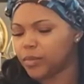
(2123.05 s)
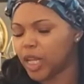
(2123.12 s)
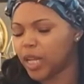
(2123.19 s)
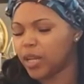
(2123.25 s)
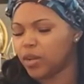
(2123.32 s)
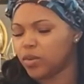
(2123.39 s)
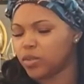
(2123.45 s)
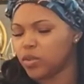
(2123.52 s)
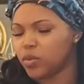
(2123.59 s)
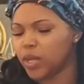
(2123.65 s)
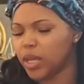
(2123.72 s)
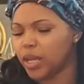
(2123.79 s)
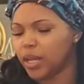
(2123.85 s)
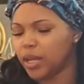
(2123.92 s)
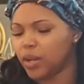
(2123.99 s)
And those who
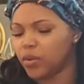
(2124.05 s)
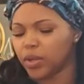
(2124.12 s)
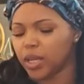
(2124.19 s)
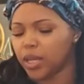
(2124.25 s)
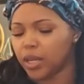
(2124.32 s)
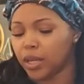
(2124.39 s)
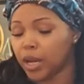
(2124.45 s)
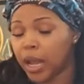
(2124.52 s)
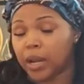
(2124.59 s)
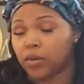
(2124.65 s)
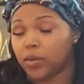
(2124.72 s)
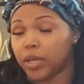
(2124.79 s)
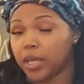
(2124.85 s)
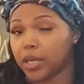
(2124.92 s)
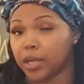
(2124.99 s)
get it, gonna get it. I
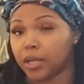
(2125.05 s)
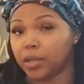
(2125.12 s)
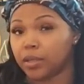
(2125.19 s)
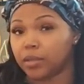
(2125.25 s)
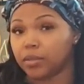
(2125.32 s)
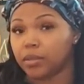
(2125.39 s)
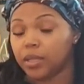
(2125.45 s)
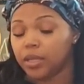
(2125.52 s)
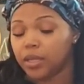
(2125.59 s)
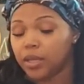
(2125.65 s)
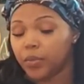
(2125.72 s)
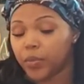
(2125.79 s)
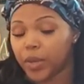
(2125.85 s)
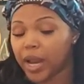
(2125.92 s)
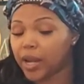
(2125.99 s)
don't get it.
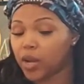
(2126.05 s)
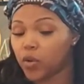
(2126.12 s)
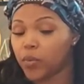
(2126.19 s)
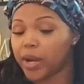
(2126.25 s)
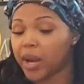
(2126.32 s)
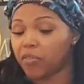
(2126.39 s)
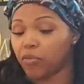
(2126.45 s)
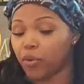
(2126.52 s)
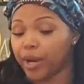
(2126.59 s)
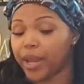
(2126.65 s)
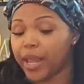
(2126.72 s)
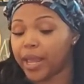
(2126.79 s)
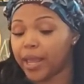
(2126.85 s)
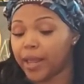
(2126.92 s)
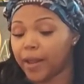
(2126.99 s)
But I know what I've
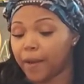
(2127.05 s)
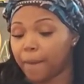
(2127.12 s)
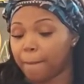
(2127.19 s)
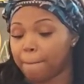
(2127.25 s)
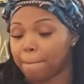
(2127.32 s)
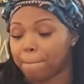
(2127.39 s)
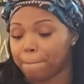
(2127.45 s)
read.